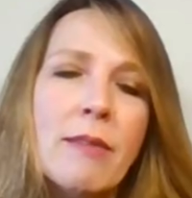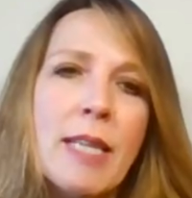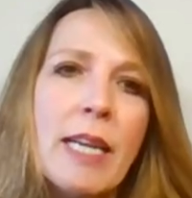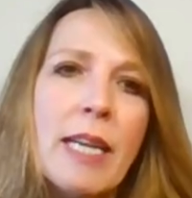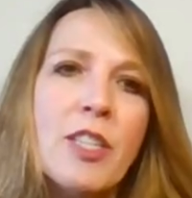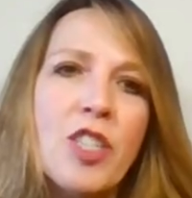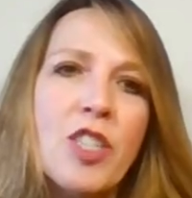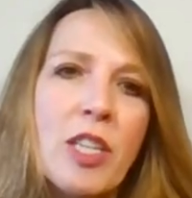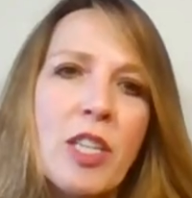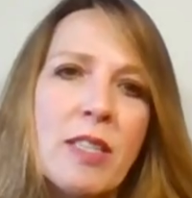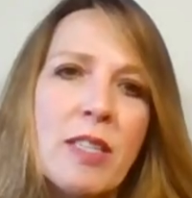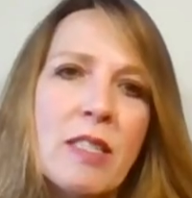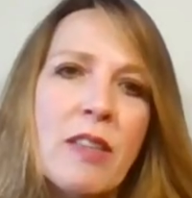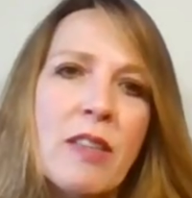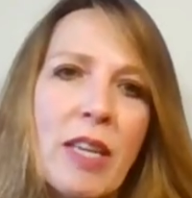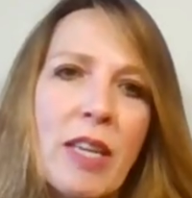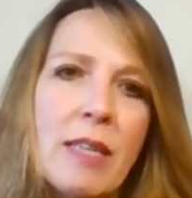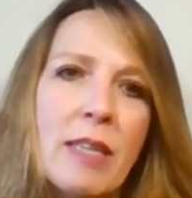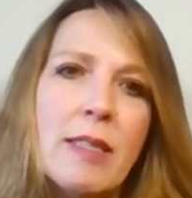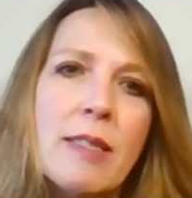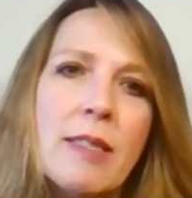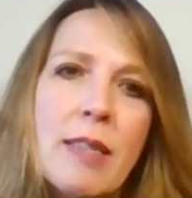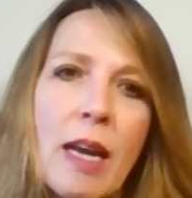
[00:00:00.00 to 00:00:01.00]
digestive
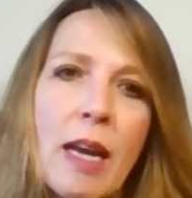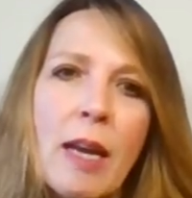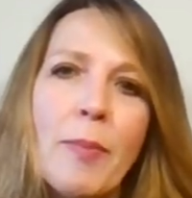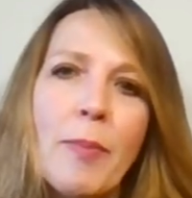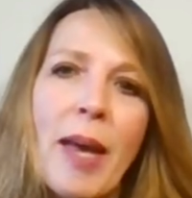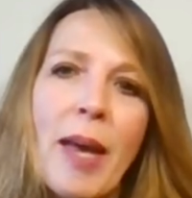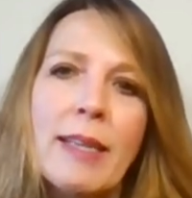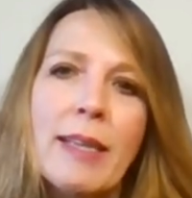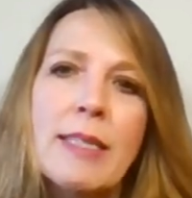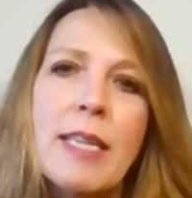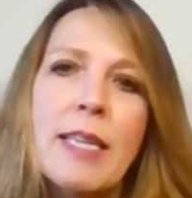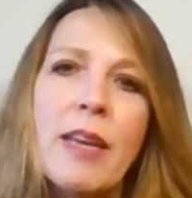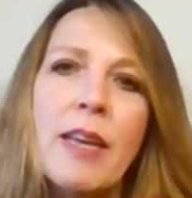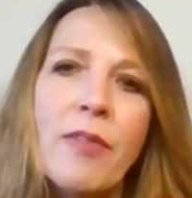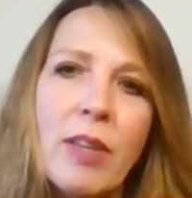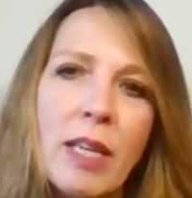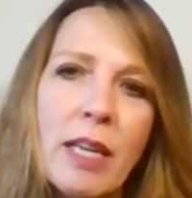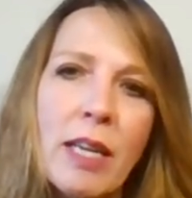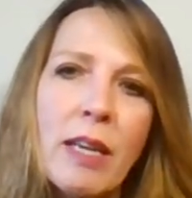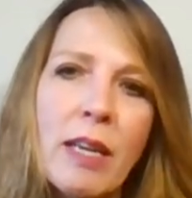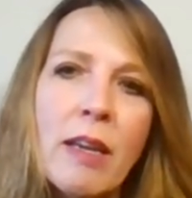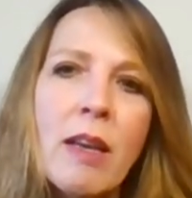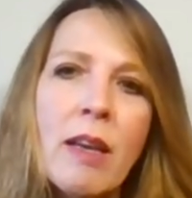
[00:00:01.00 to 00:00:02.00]
enzyme
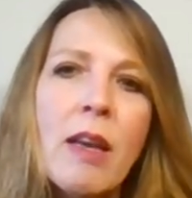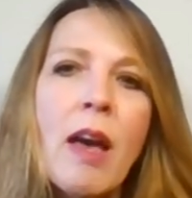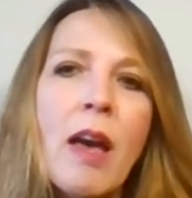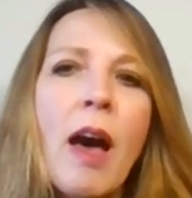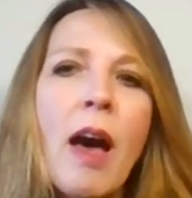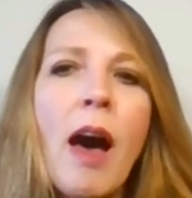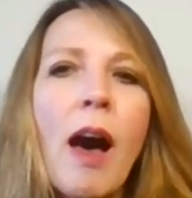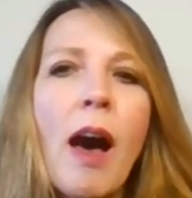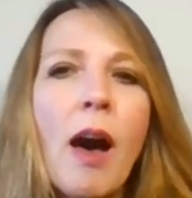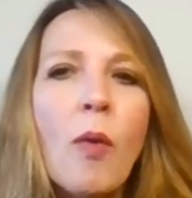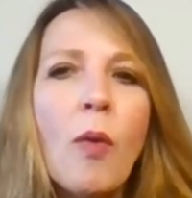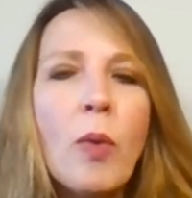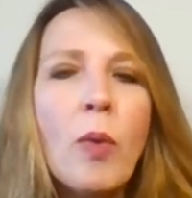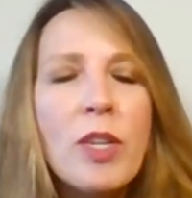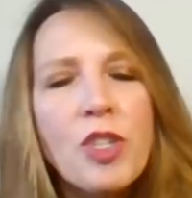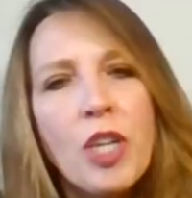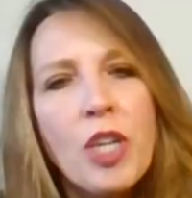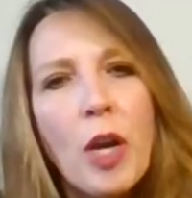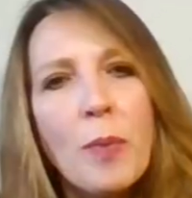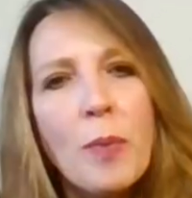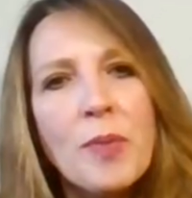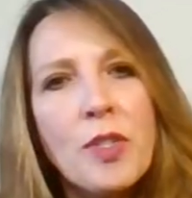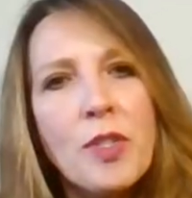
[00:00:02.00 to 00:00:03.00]
activity,
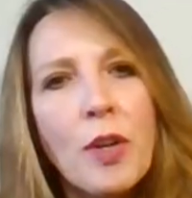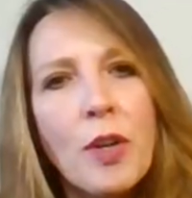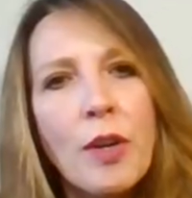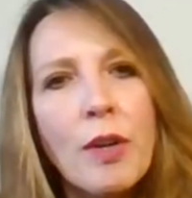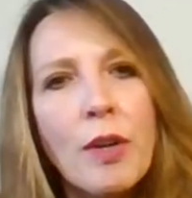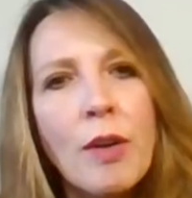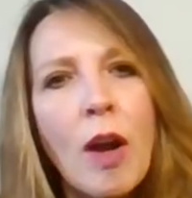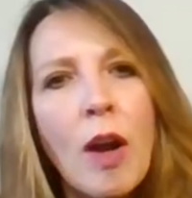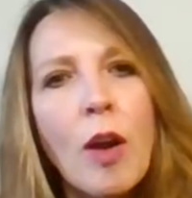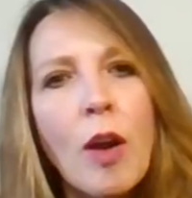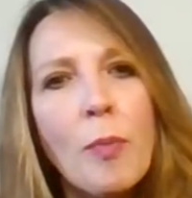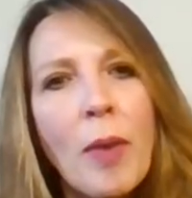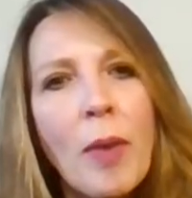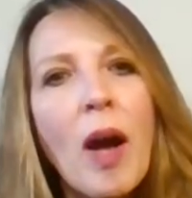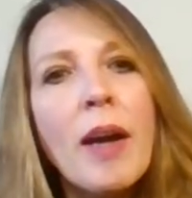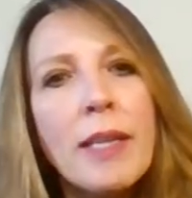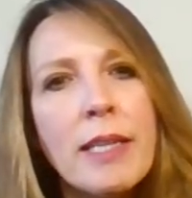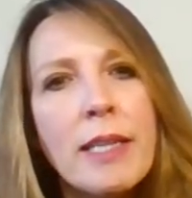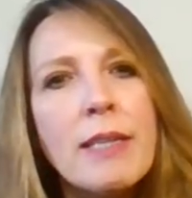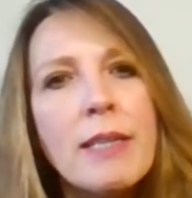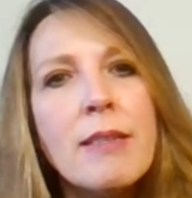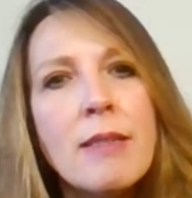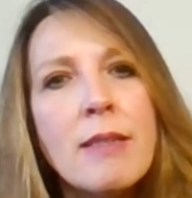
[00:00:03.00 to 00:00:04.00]
which helps our
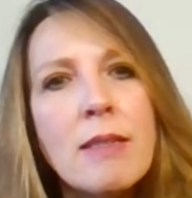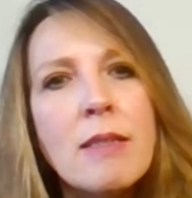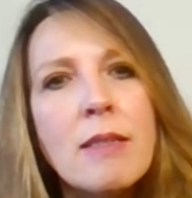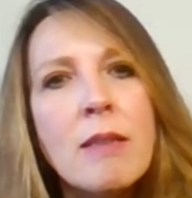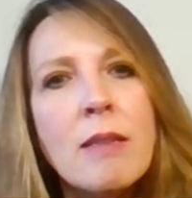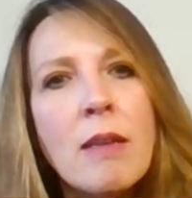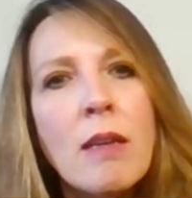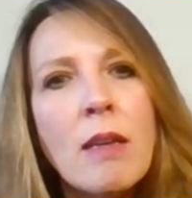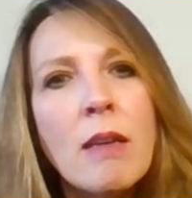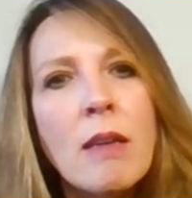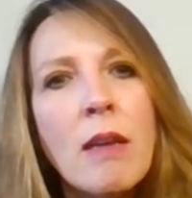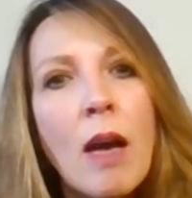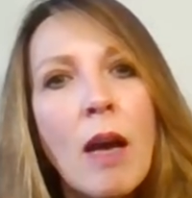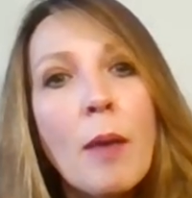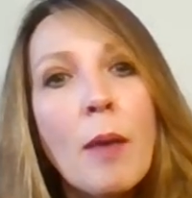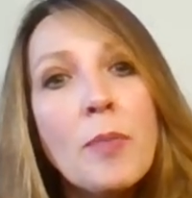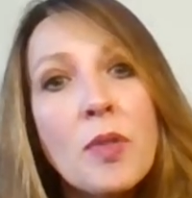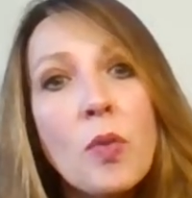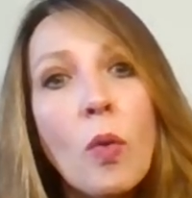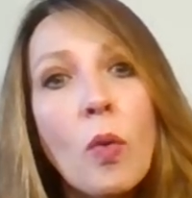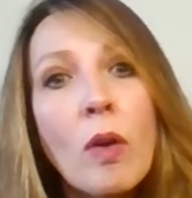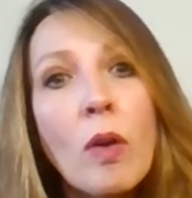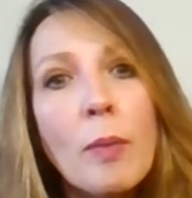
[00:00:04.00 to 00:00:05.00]
bodies
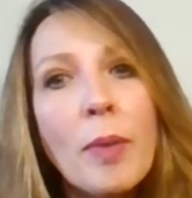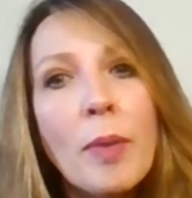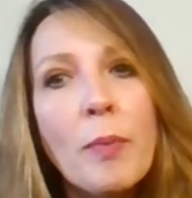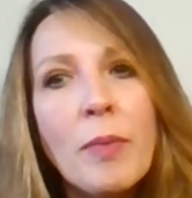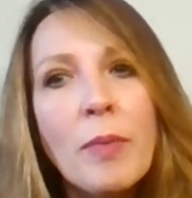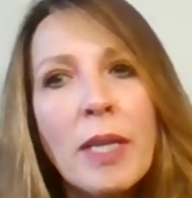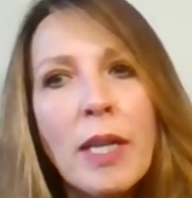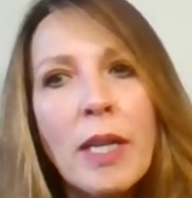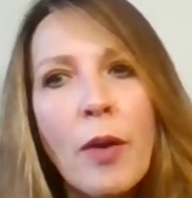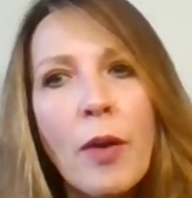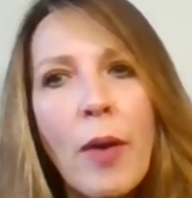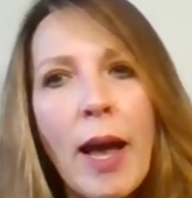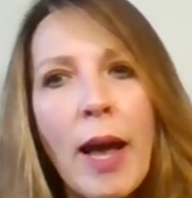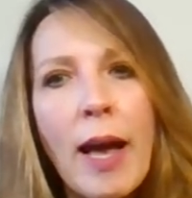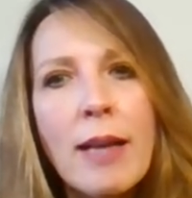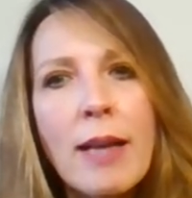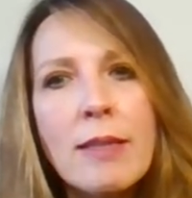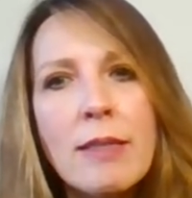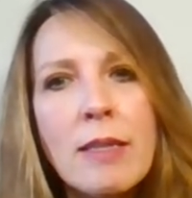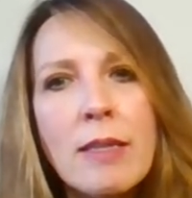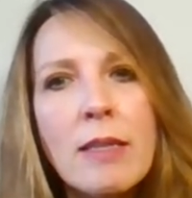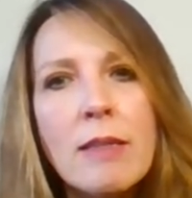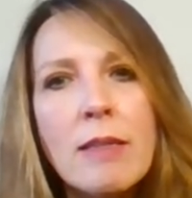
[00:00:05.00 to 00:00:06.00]
absorb amino
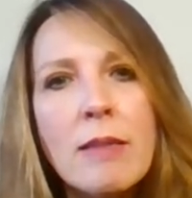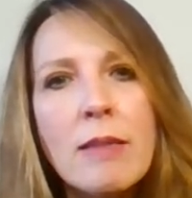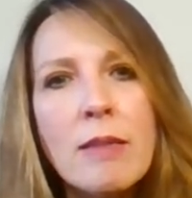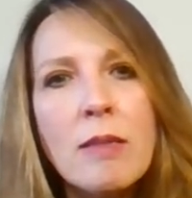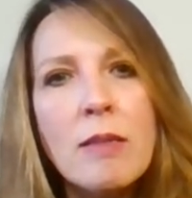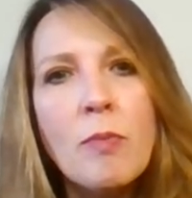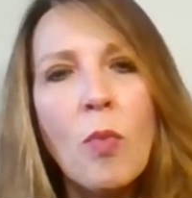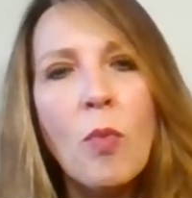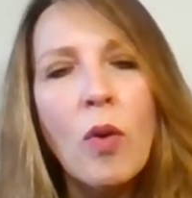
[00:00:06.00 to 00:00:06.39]
acids